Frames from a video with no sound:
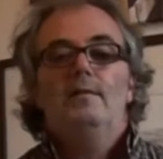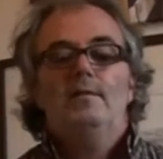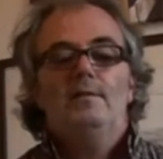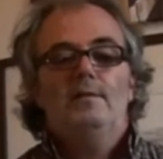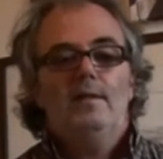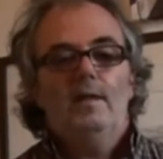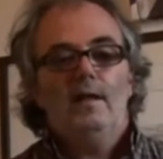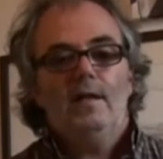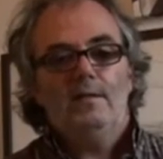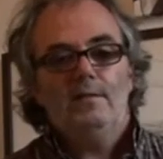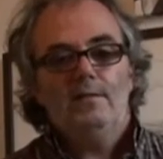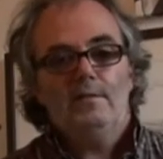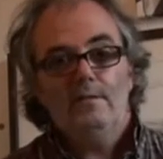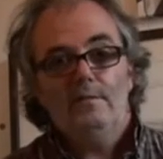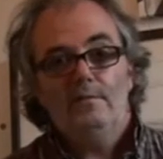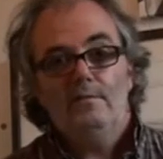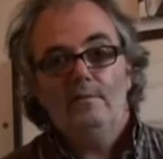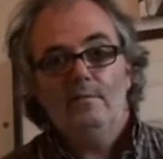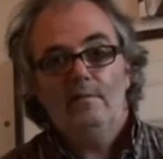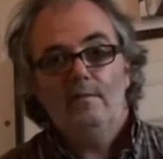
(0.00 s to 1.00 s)
taken
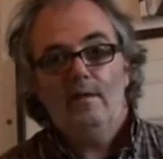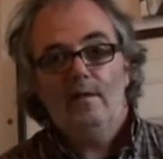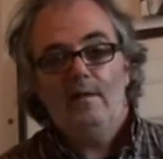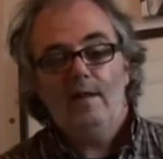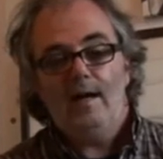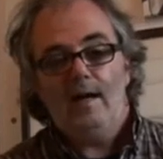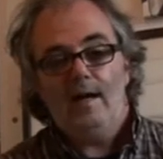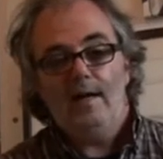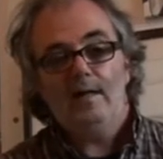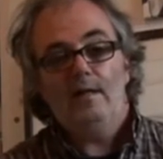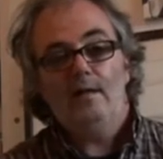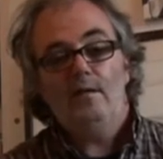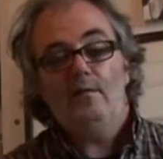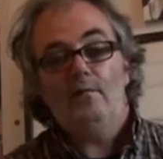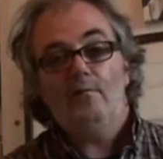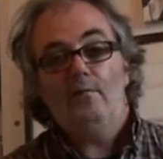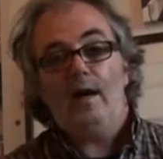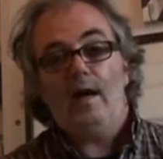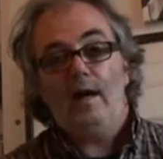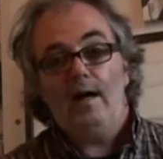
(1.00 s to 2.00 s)
to the island
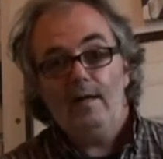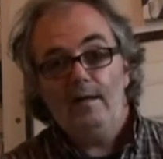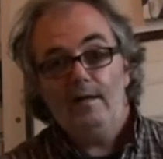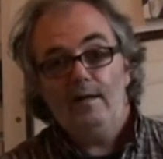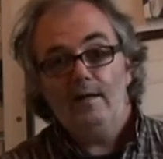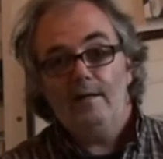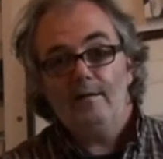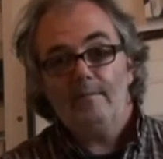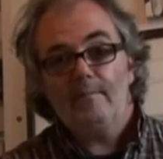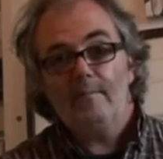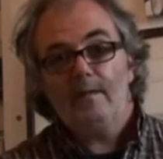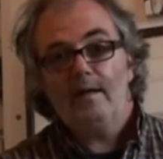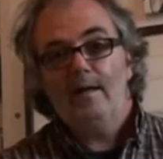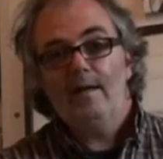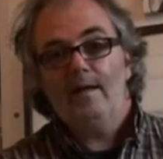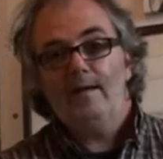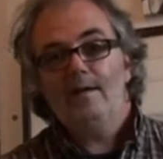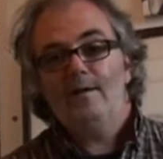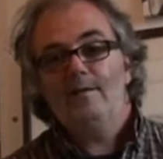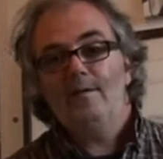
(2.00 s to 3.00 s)
of Islay
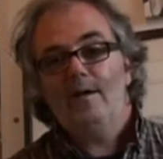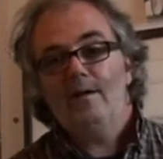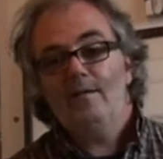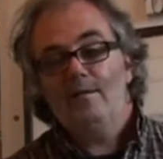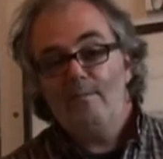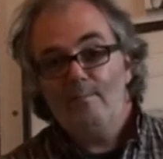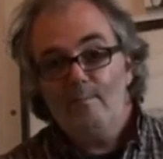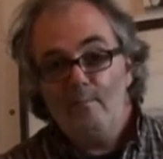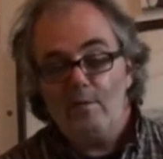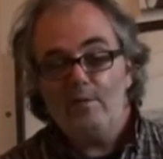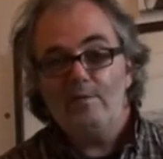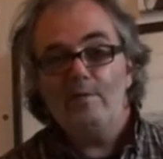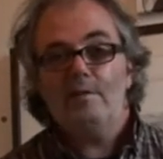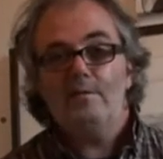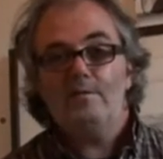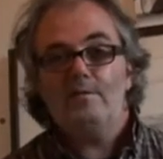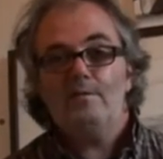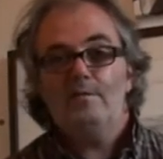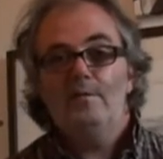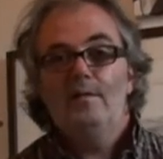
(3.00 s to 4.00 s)
in the
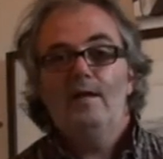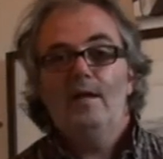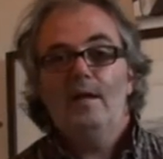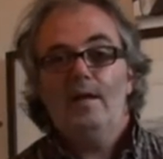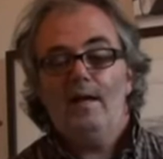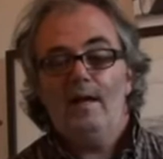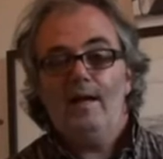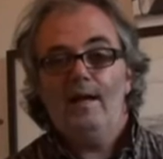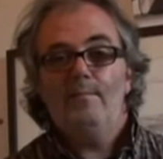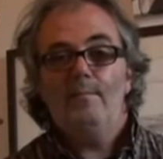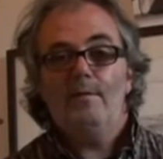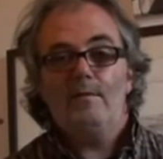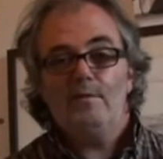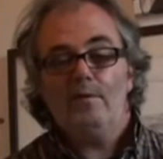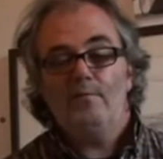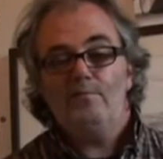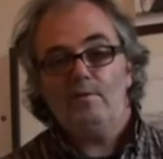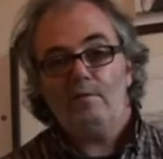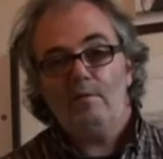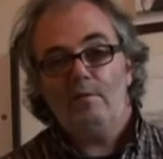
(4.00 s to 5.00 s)
moderate climate
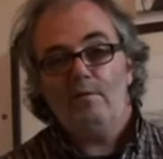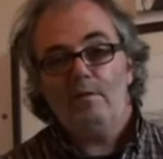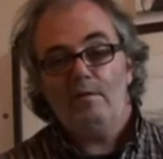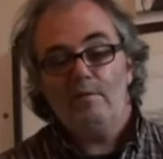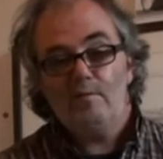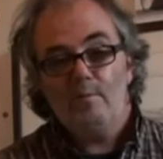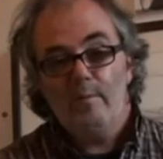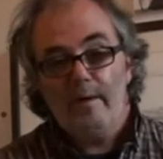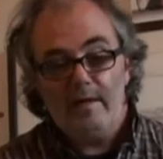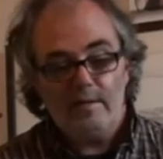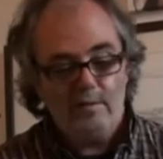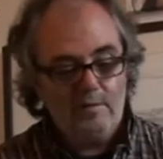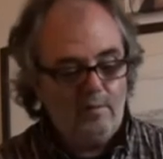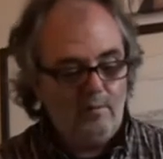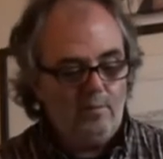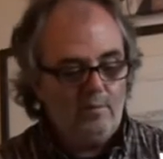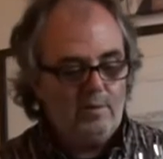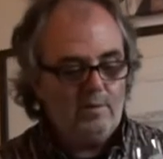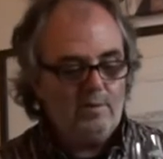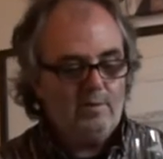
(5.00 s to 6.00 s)
of Scotland's west
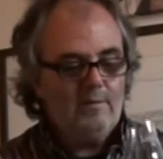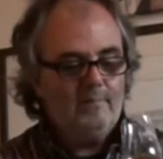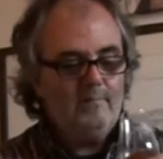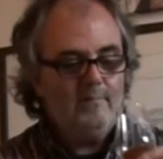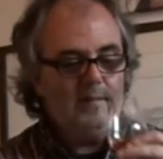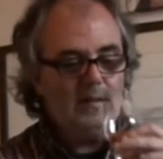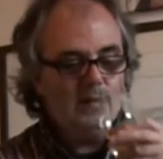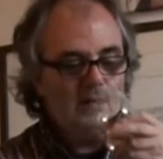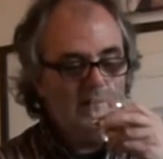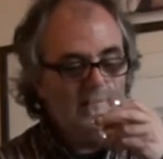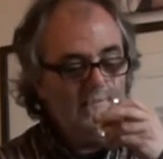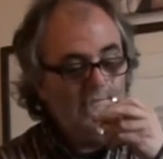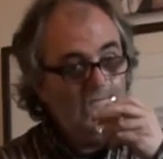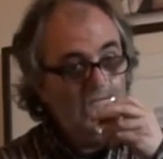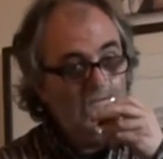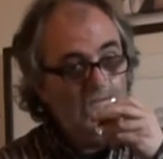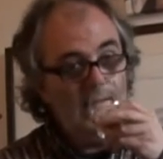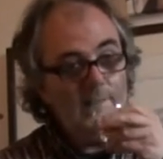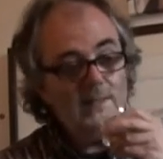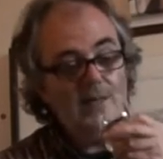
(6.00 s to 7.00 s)
coast,
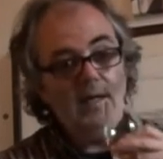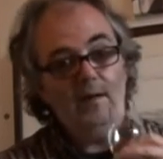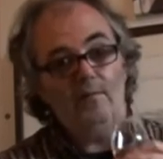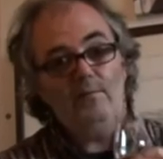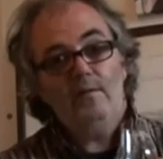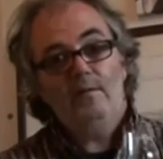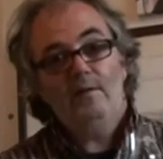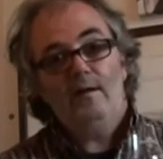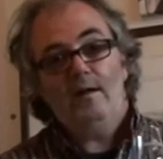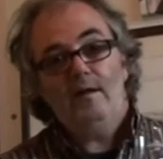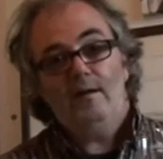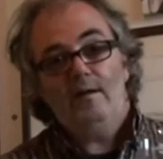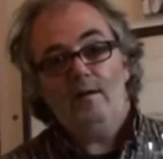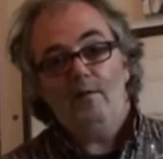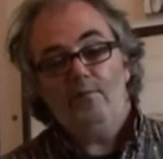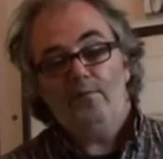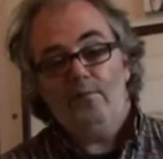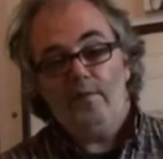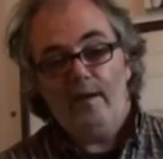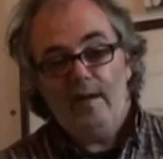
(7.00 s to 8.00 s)
and given a
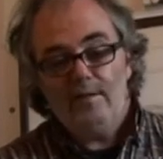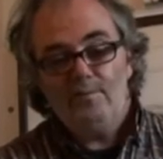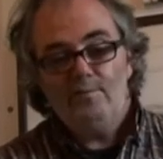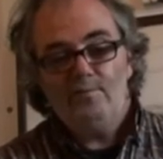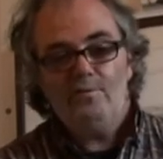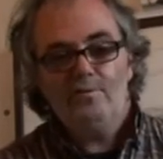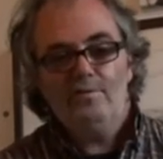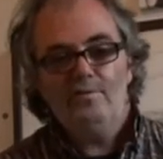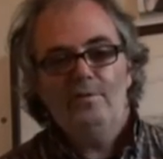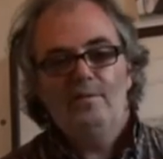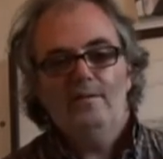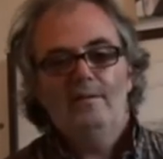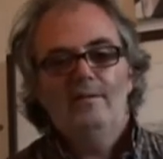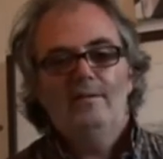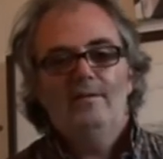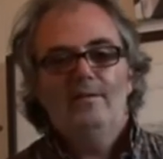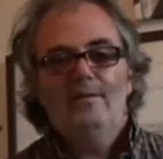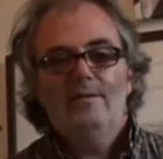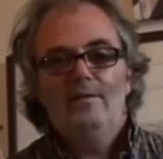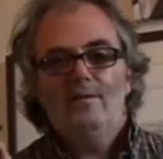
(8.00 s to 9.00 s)
French
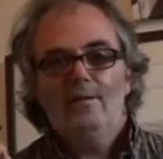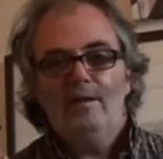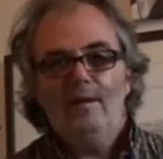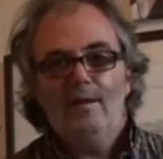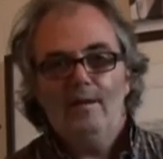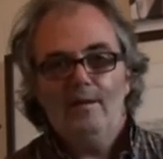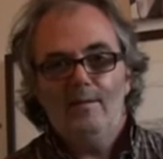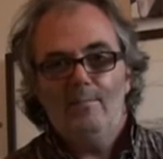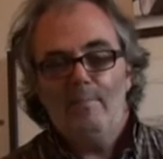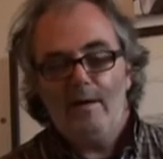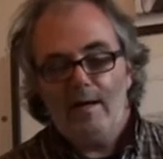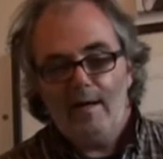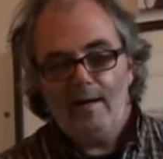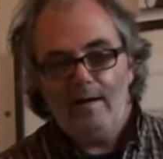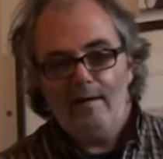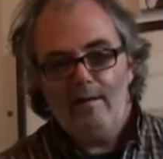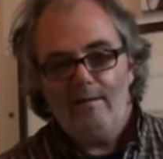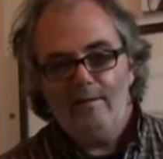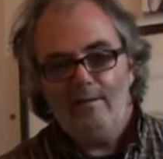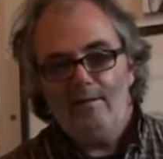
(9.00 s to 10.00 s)

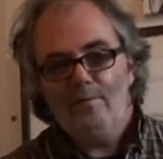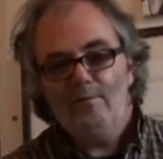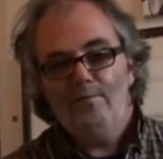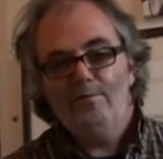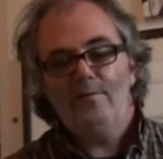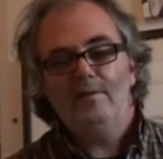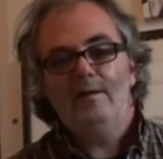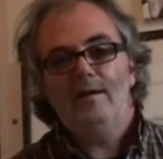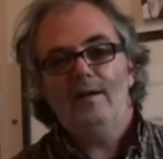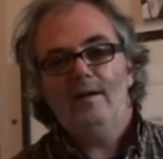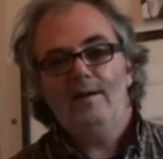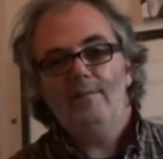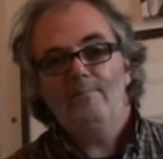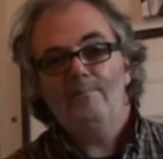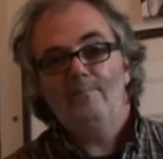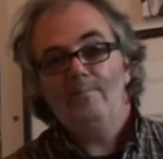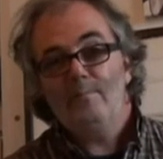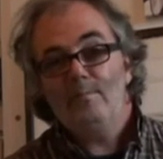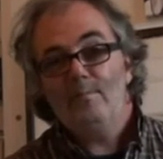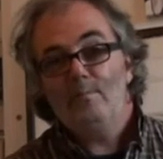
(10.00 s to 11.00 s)
barrel of
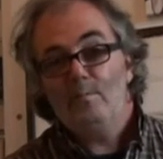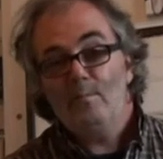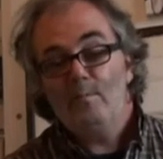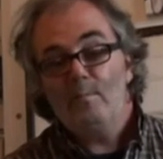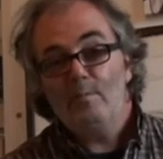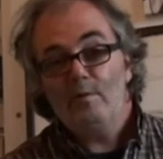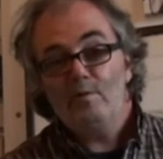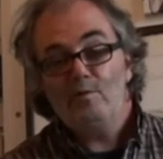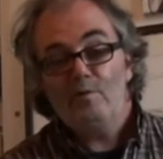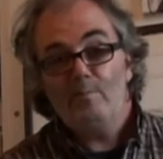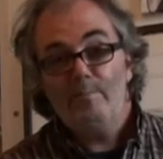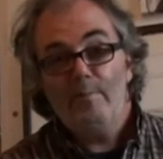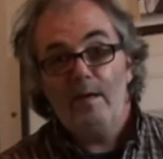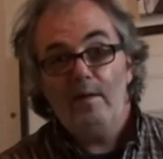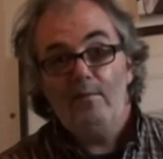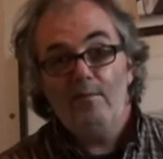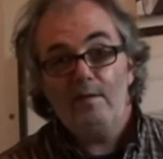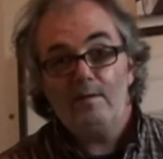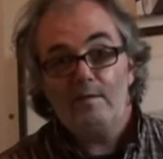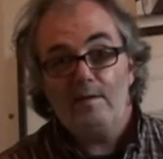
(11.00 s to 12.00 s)
which
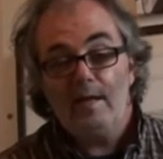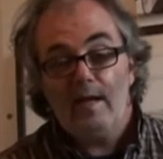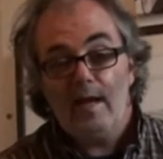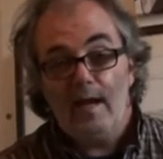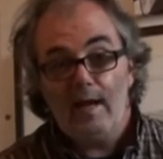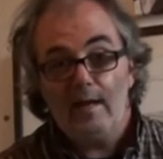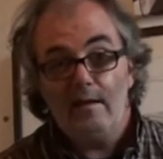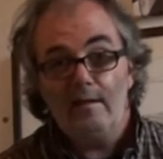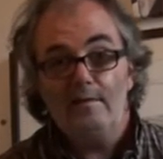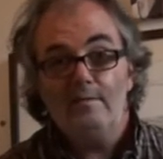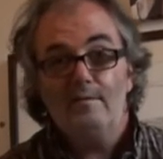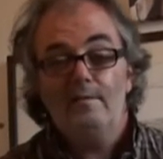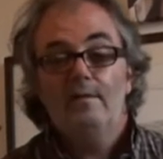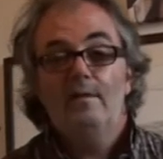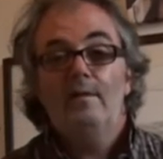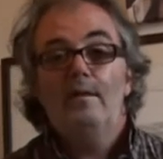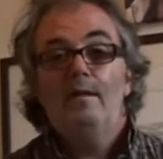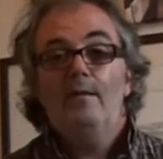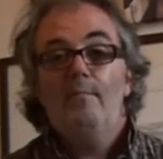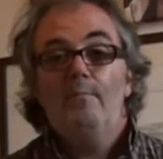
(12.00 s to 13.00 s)
previously held
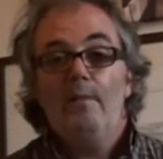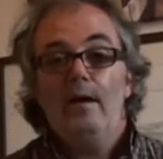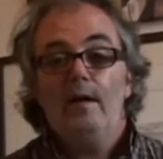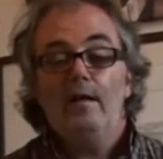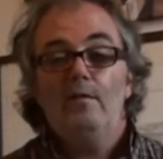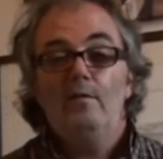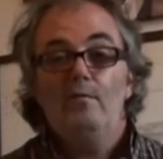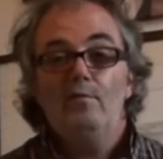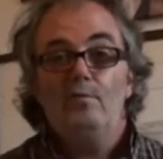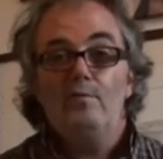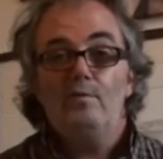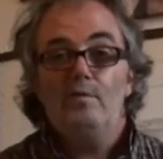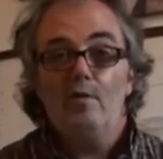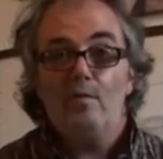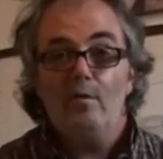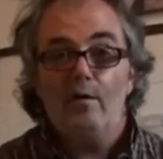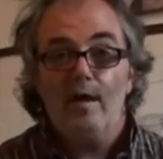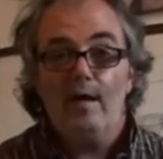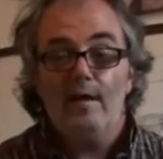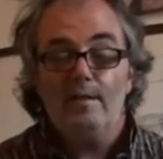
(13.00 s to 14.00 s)
Banyuls
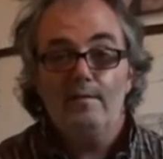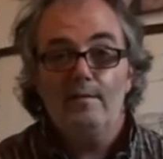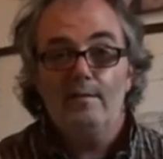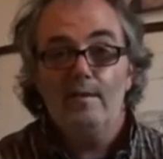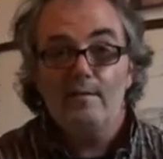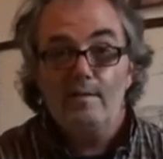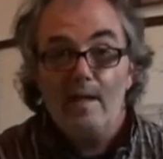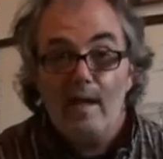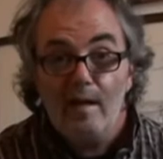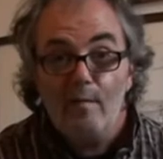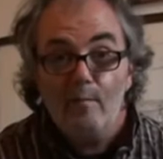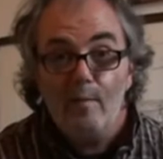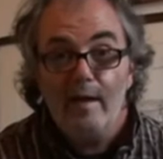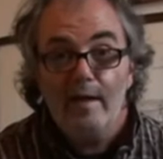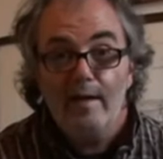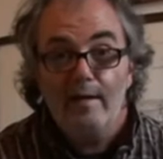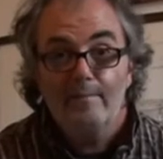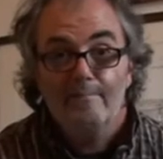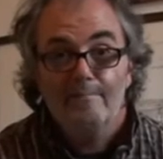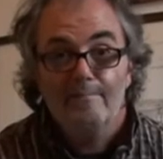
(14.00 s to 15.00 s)
red dessert
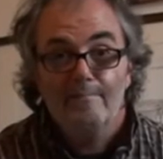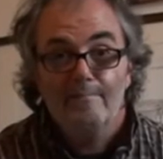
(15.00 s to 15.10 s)
wine.